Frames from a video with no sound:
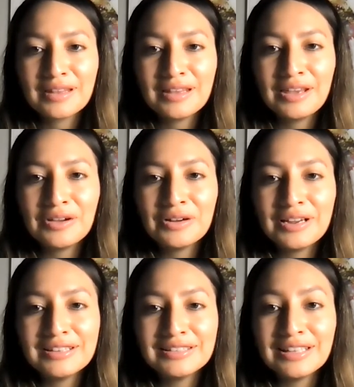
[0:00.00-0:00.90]
Here
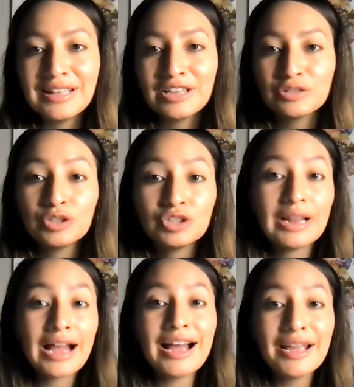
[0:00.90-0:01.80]
is the last
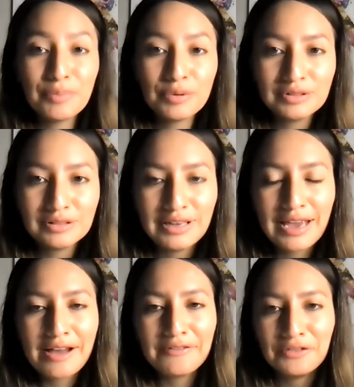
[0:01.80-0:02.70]
question I personally
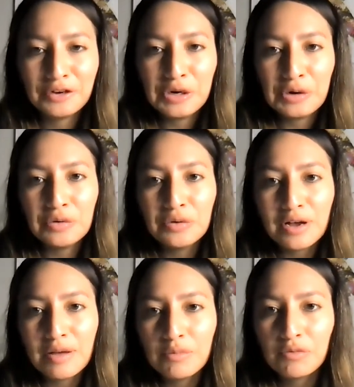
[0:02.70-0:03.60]
have for you
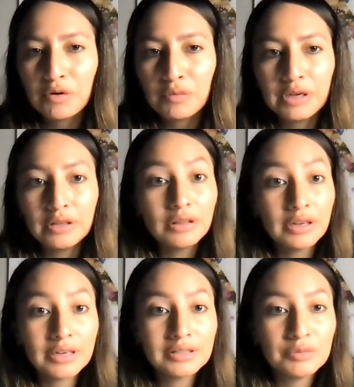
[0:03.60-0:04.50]
before we
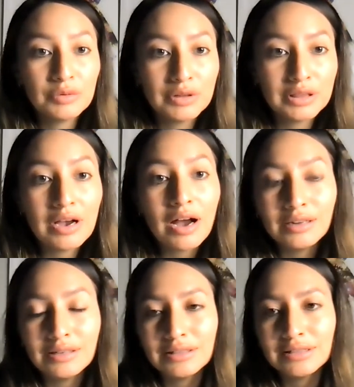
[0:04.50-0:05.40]
look at some of what the
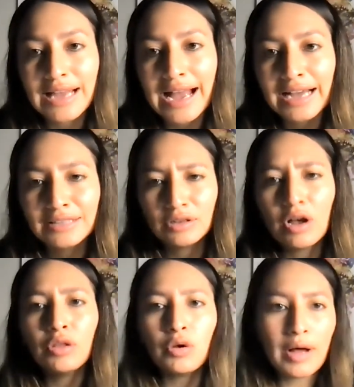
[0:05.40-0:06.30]
audience has asked.
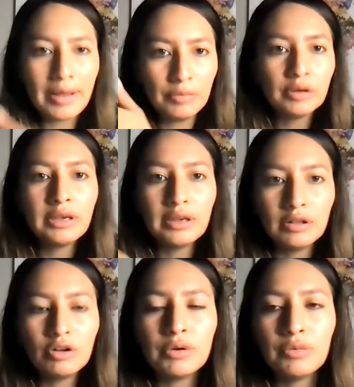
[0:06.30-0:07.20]
Although I'm looking a
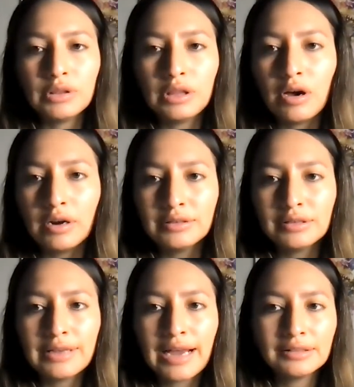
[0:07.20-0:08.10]
little bit at what the audience
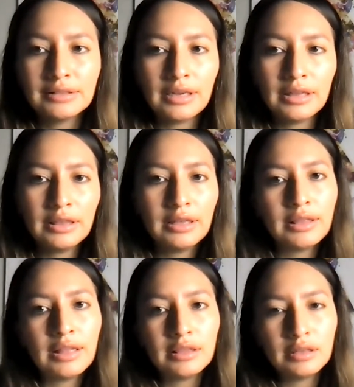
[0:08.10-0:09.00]
has asked, and I think
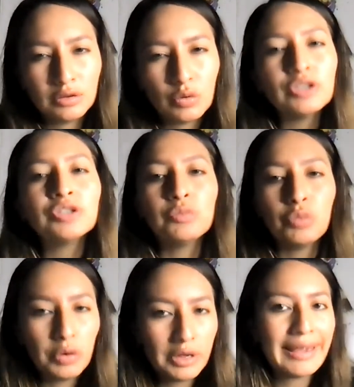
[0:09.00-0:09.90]
that this question
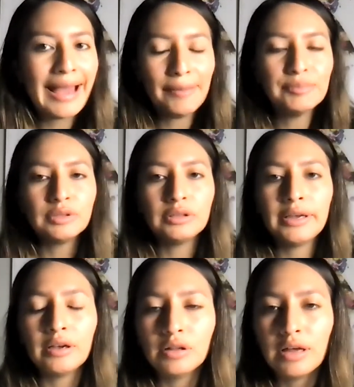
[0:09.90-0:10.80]
will
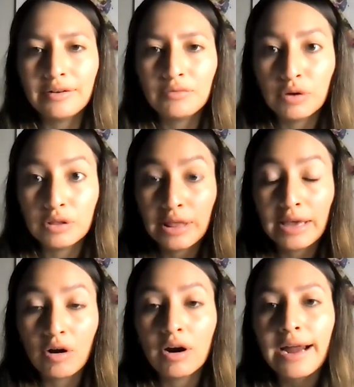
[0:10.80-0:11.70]
encapsulate a lot of what they
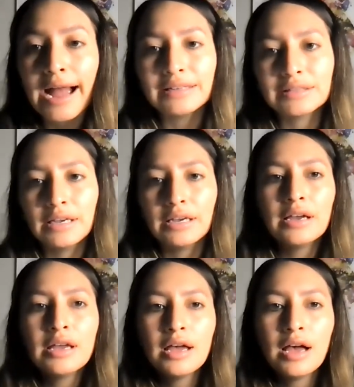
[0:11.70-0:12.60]
are
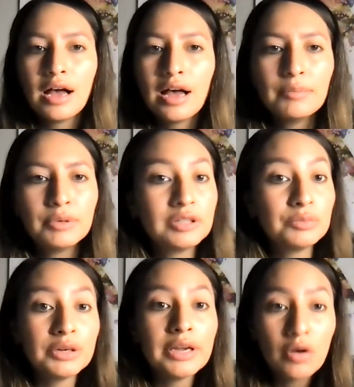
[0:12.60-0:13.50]
asking. But to
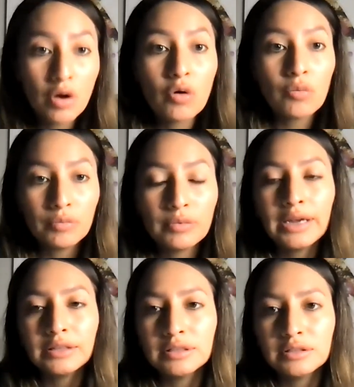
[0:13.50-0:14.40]
bring it home,
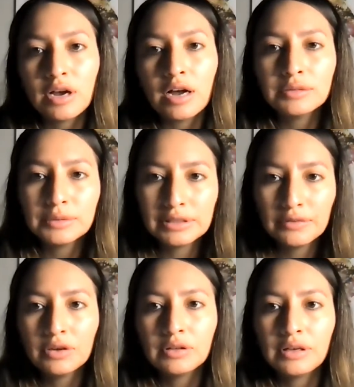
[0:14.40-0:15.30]
right, to talk
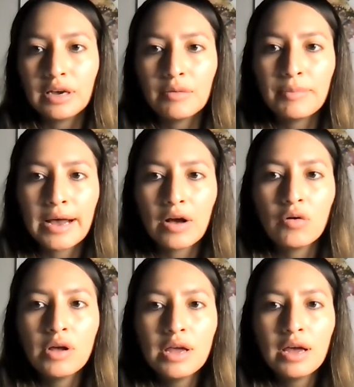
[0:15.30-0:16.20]
specifically
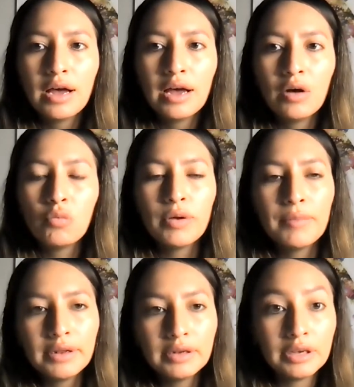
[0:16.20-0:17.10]
about
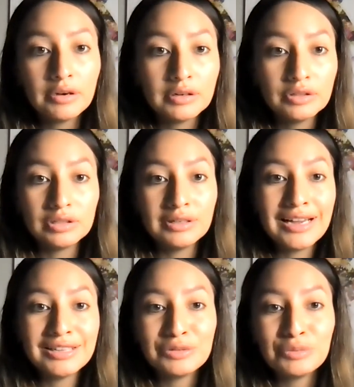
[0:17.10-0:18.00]
women here in
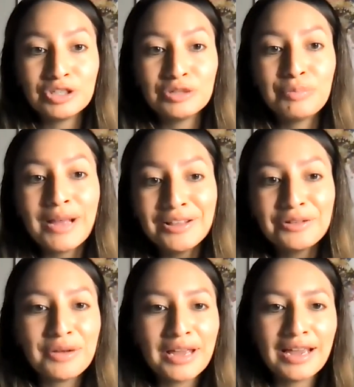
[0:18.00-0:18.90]
Win-Jeunesse, which, by
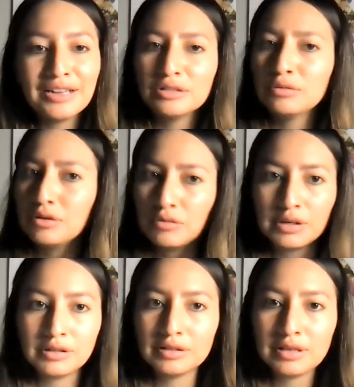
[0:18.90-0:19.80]
the way, I just want to
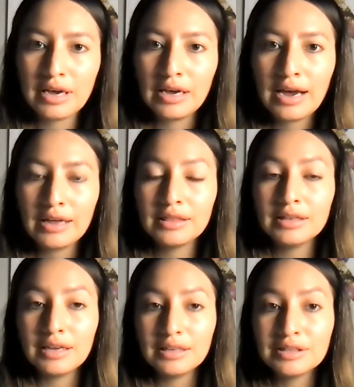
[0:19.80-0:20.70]
quickly say
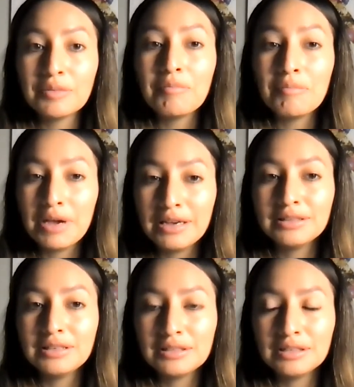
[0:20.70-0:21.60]
that it's
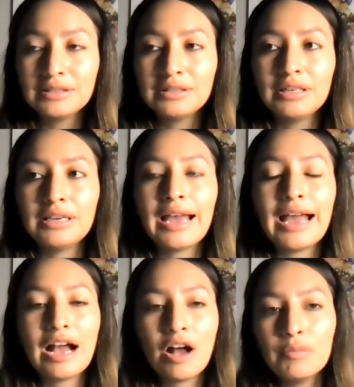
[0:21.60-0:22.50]
amazing to see
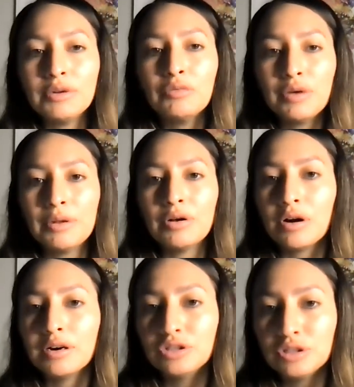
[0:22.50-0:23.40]
how many women
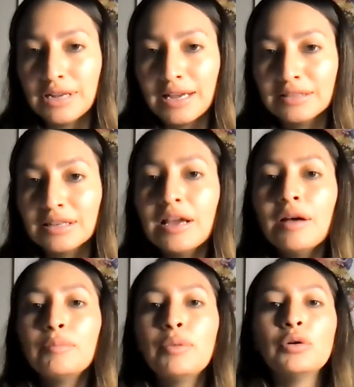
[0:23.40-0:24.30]
are in Win-Jeunesse,
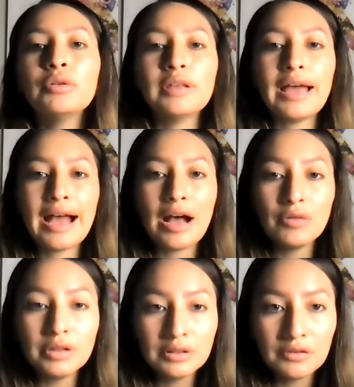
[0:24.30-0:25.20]
both
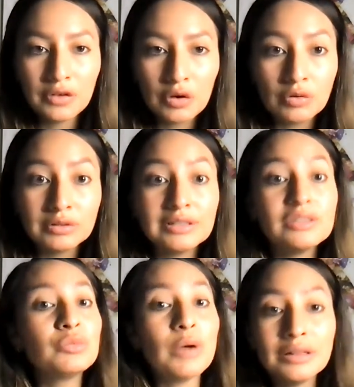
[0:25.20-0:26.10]
out in the field
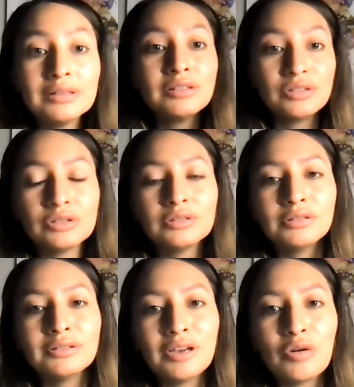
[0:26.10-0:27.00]
as well as
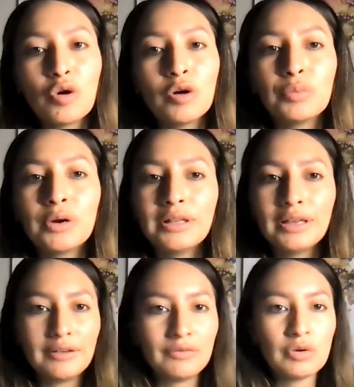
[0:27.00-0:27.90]
internally in corporate.
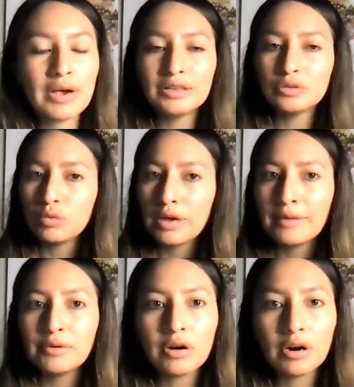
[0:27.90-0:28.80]
Like if you guys
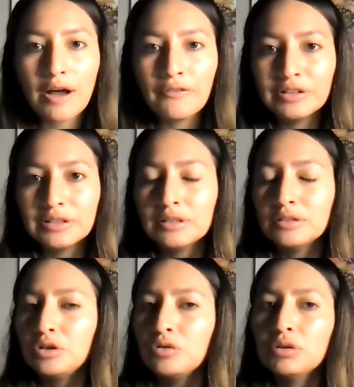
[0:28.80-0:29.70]
came to our
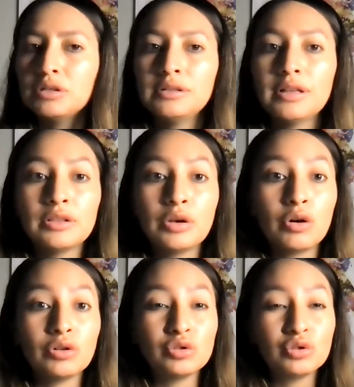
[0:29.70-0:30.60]
offices, you would see that there
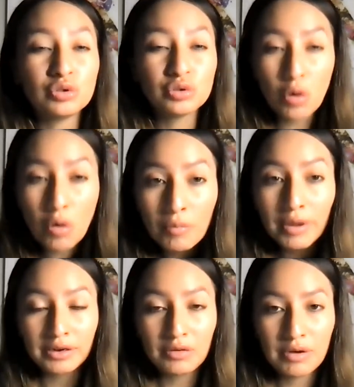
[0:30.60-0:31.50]
are so
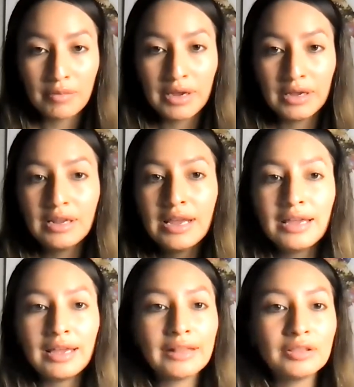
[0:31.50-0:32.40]
many women
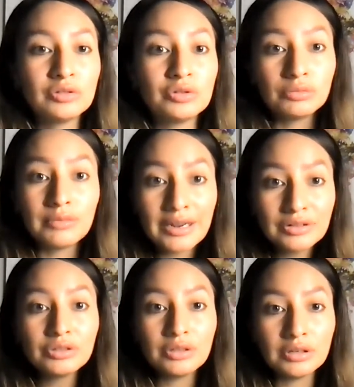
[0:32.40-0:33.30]
at the
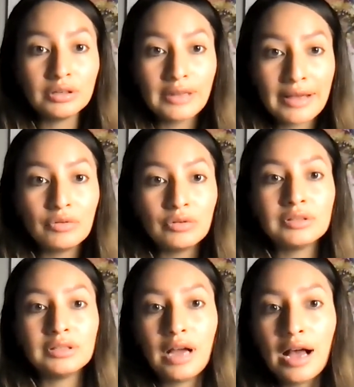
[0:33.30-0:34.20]
director
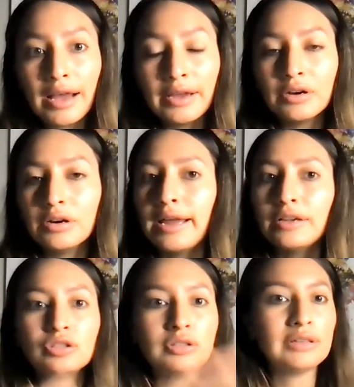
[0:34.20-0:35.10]
levels and higher
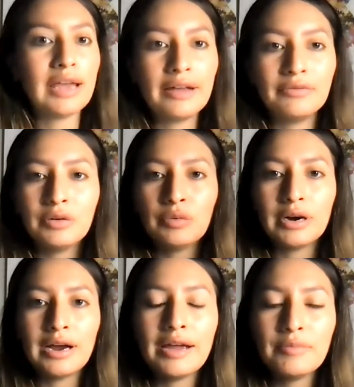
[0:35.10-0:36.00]
and just
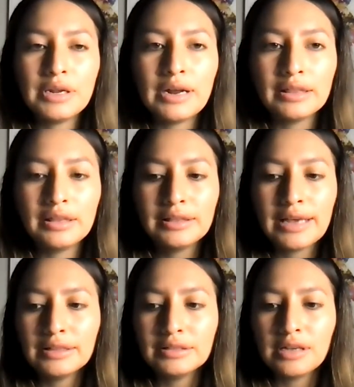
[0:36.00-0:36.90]
everywhere. I mean, I think
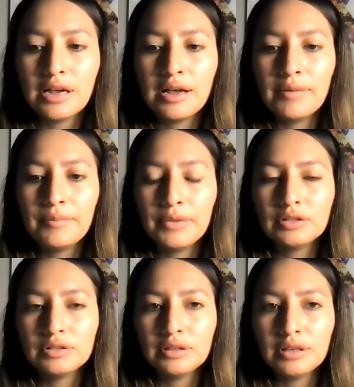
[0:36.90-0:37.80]
that's
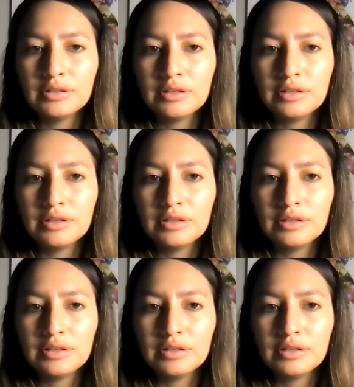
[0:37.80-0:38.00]
it's